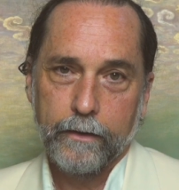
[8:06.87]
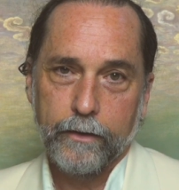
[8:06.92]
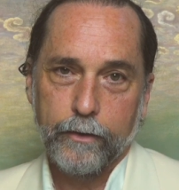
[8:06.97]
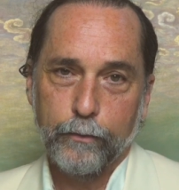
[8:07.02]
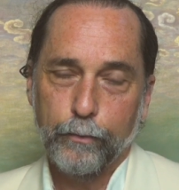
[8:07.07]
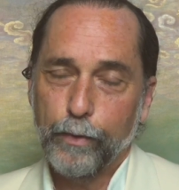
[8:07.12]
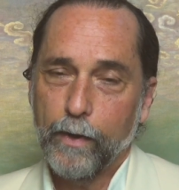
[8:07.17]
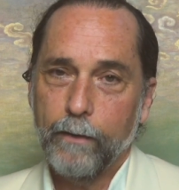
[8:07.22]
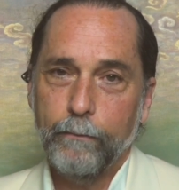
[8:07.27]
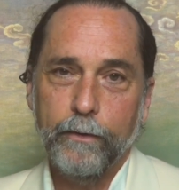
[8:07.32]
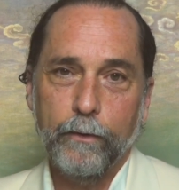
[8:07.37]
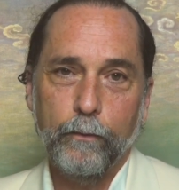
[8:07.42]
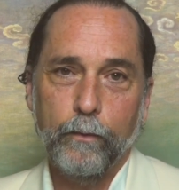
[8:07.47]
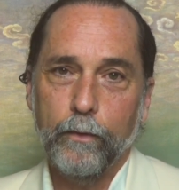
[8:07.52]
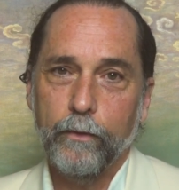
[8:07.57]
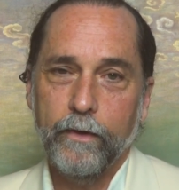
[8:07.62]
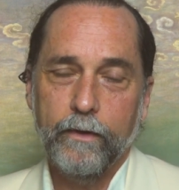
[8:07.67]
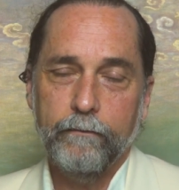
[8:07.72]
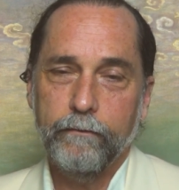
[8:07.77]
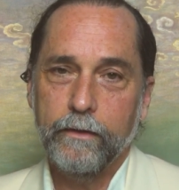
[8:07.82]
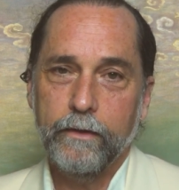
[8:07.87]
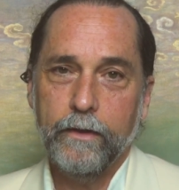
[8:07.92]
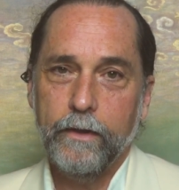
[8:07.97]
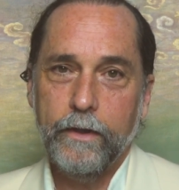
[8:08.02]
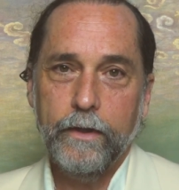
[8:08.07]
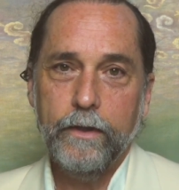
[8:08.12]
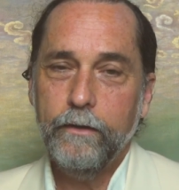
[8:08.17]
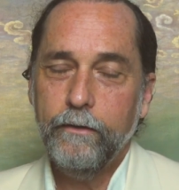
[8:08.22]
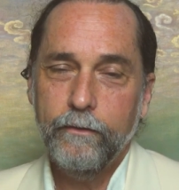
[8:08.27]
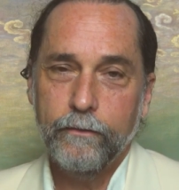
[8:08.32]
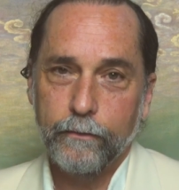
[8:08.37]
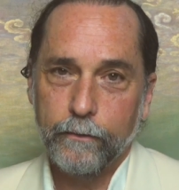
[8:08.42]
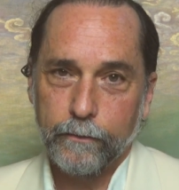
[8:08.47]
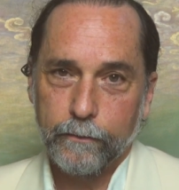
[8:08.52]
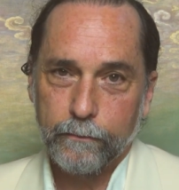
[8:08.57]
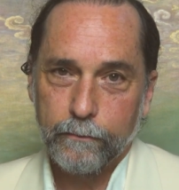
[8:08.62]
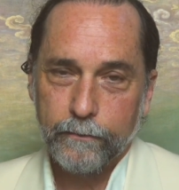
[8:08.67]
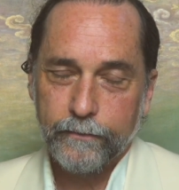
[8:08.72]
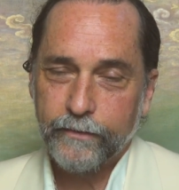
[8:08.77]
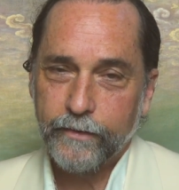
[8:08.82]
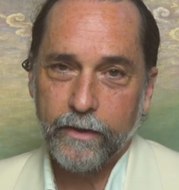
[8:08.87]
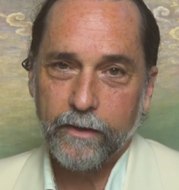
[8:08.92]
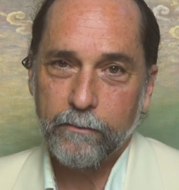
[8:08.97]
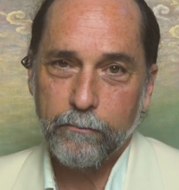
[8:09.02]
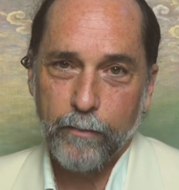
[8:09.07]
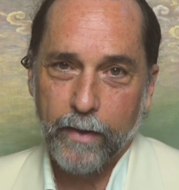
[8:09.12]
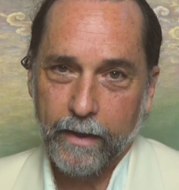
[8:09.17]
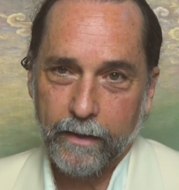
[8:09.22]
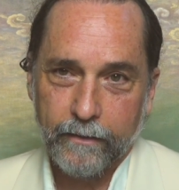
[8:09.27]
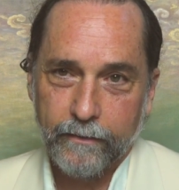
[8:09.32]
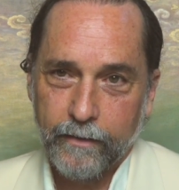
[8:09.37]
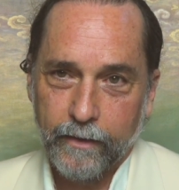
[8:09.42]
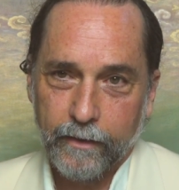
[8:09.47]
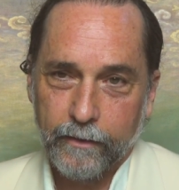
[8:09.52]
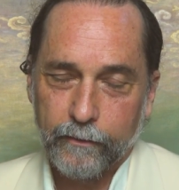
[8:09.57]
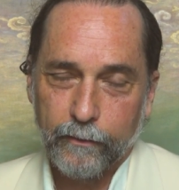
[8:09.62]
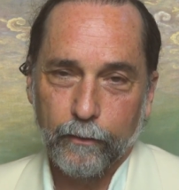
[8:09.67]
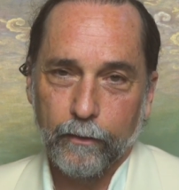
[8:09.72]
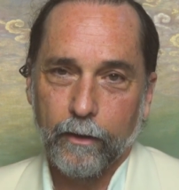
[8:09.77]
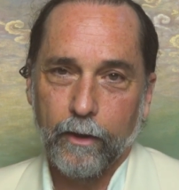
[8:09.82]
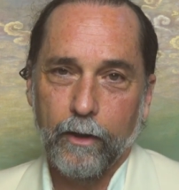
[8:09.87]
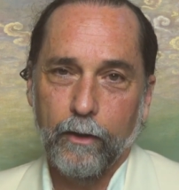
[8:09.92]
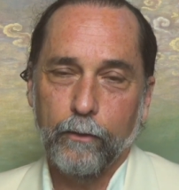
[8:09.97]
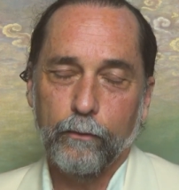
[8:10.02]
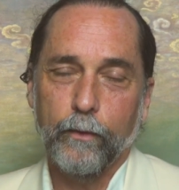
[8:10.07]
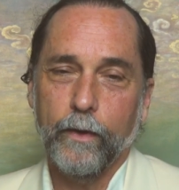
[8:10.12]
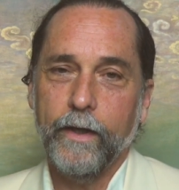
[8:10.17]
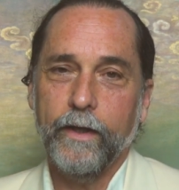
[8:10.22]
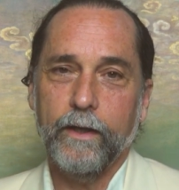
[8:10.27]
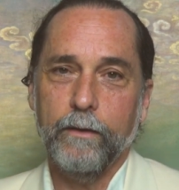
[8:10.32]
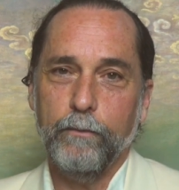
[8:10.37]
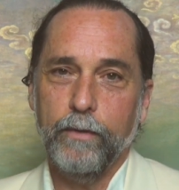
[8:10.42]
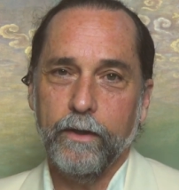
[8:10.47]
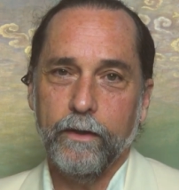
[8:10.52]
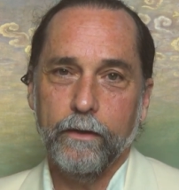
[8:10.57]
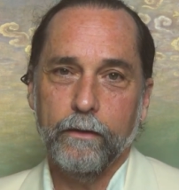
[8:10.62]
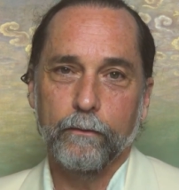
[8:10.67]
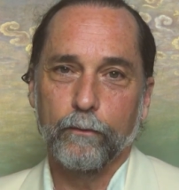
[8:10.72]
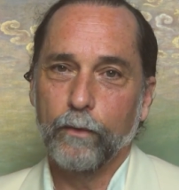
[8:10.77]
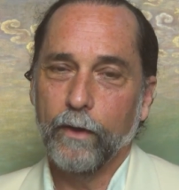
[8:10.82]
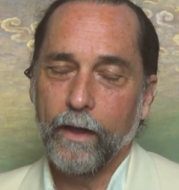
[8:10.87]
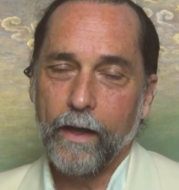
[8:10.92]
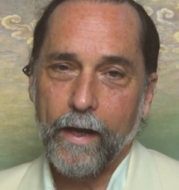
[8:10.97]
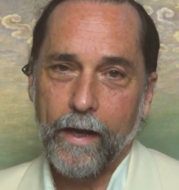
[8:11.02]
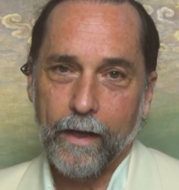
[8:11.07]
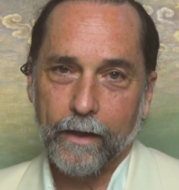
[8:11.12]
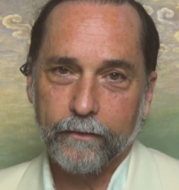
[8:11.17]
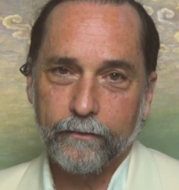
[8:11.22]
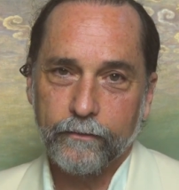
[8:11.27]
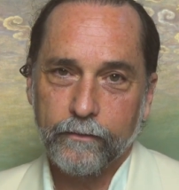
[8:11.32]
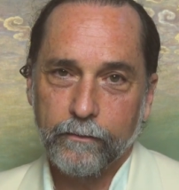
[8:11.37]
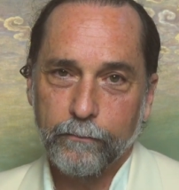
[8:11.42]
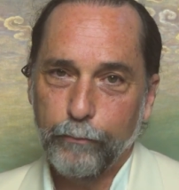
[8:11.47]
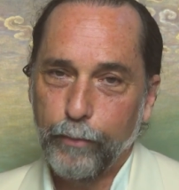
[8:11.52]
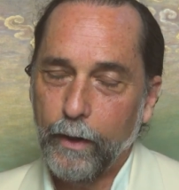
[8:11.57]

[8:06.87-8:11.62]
you probably won't even need to sit and meditate. You'll already be relaxed.